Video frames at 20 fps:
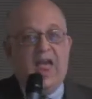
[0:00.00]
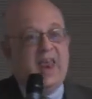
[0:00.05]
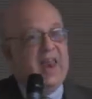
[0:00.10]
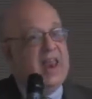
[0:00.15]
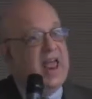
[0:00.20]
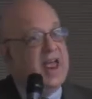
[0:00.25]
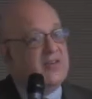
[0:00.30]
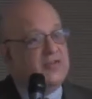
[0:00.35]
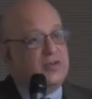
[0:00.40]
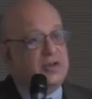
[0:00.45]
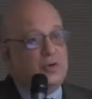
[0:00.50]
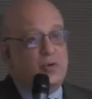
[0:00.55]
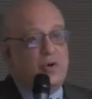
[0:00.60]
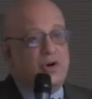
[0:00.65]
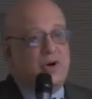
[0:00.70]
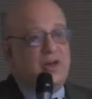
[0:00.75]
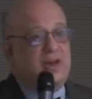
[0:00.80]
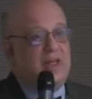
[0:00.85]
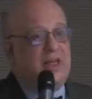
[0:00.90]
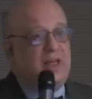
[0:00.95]

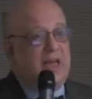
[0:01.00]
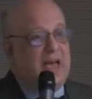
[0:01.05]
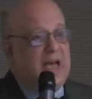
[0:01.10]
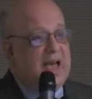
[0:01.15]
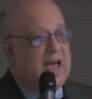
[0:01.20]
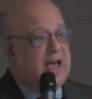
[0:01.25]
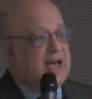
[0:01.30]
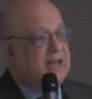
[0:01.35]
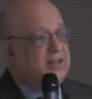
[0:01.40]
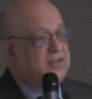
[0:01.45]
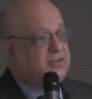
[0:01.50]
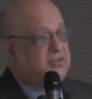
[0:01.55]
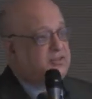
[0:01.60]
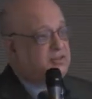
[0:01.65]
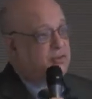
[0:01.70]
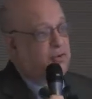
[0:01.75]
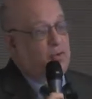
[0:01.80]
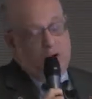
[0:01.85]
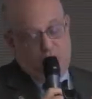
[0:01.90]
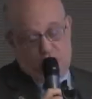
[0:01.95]
everyone
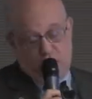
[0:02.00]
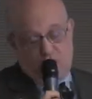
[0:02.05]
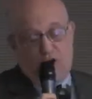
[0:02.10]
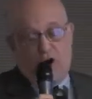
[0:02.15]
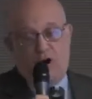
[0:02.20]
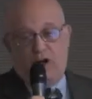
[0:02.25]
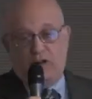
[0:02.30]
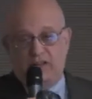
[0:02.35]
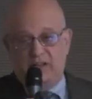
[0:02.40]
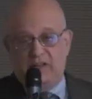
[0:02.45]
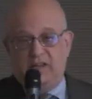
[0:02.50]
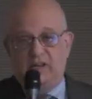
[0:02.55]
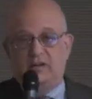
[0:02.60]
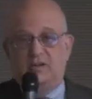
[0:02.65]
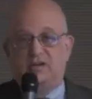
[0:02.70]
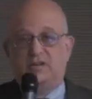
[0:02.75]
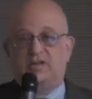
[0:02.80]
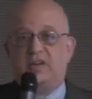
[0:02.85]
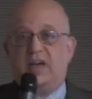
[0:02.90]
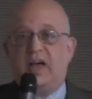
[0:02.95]
has, all
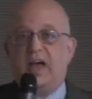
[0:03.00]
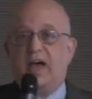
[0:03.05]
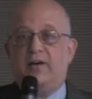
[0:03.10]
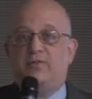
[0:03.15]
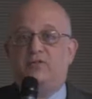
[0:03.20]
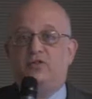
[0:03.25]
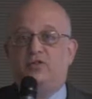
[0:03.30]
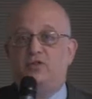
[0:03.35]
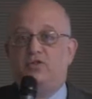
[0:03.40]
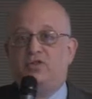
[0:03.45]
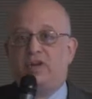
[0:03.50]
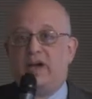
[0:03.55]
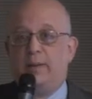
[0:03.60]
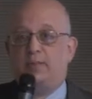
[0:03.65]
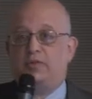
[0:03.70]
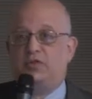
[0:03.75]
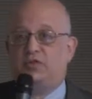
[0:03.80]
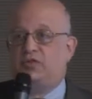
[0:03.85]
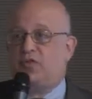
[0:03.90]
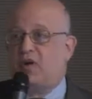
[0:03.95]
leaders have two
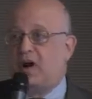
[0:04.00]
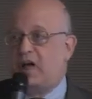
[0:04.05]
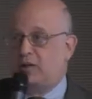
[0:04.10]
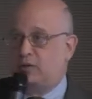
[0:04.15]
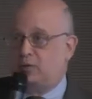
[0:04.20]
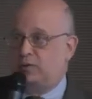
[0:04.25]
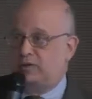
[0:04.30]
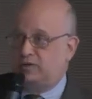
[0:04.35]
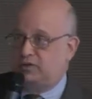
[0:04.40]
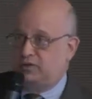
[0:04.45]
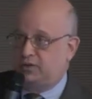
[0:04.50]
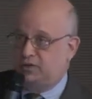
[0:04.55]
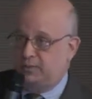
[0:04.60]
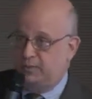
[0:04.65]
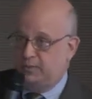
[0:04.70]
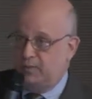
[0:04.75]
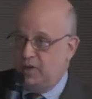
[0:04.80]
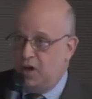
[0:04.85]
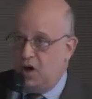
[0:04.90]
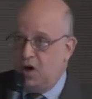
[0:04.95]
types of followers
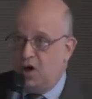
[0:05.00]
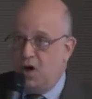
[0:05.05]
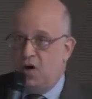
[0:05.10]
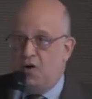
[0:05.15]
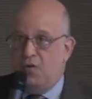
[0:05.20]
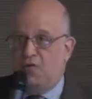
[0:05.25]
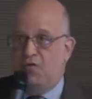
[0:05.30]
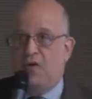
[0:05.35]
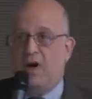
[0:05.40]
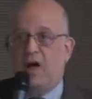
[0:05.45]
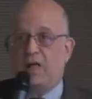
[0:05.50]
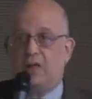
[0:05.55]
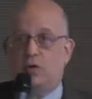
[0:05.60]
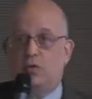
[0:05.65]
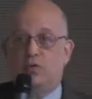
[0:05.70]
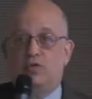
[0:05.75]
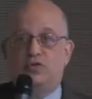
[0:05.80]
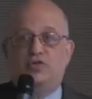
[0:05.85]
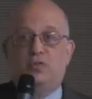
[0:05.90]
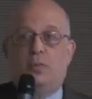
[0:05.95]

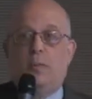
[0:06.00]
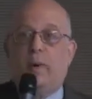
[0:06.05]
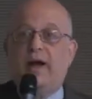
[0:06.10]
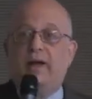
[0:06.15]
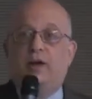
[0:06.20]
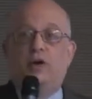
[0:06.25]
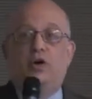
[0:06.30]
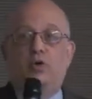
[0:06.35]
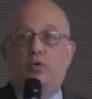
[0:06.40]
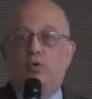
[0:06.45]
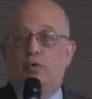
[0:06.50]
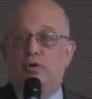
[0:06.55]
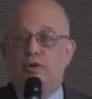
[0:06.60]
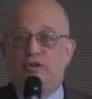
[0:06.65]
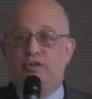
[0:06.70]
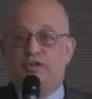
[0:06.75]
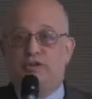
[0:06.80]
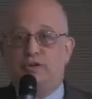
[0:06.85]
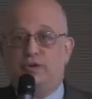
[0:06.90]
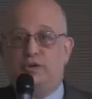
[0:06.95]
followers by
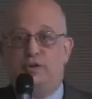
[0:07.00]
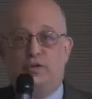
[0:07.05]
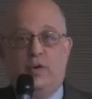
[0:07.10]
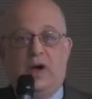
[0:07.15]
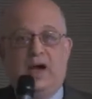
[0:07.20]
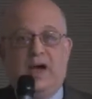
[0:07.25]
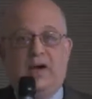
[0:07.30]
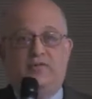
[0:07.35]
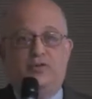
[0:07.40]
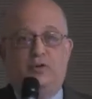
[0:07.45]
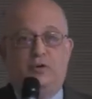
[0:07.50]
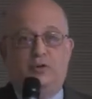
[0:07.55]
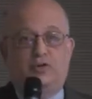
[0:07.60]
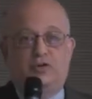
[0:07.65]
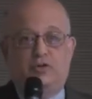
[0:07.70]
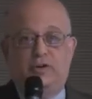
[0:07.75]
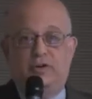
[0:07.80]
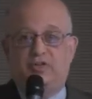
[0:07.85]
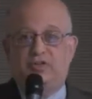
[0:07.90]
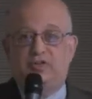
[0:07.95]
coercion who have no
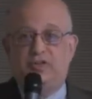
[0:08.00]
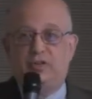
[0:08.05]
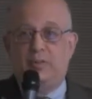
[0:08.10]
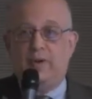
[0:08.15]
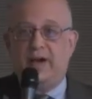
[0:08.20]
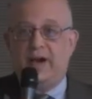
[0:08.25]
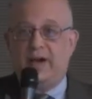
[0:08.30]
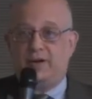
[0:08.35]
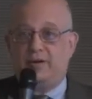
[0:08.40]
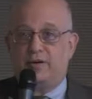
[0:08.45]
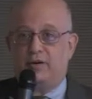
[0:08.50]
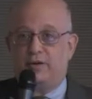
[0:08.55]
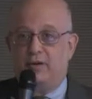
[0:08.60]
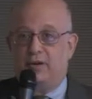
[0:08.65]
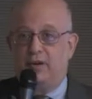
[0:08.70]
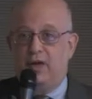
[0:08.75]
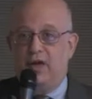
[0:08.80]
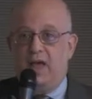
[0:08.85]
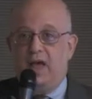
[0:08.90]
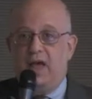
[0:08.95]
choice in the matter,
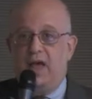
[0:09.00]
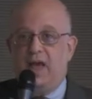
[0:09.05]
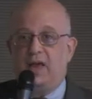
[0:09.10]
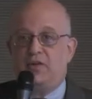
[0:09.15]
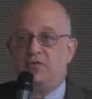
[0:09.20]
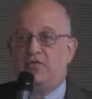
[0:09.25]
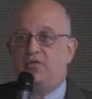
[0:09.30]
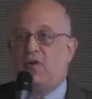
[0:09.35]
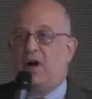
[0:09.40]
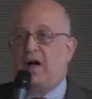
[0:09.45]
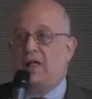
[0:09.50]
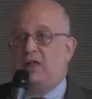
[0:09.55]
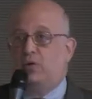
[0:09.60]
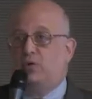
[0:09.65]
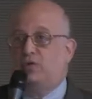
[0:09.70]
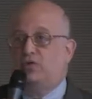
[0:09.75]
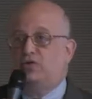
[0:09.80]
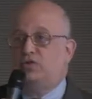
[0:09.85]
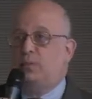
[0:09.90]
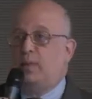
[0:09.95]
and
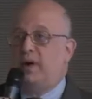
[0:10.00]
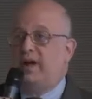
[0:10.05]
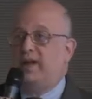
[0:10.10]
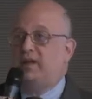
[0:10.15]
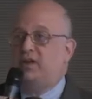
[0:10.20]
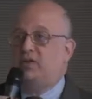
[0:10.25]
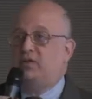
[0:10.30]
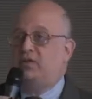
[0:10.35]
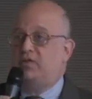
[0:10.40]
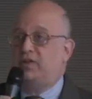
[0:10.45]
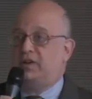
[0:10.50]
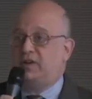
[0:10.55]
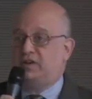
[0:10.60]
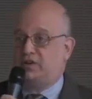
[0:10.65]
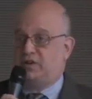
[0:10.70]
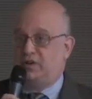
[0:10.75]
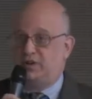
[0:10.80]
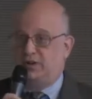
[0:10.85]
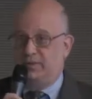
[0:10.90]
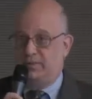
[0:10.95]
followers by
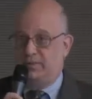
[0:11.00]
conviction.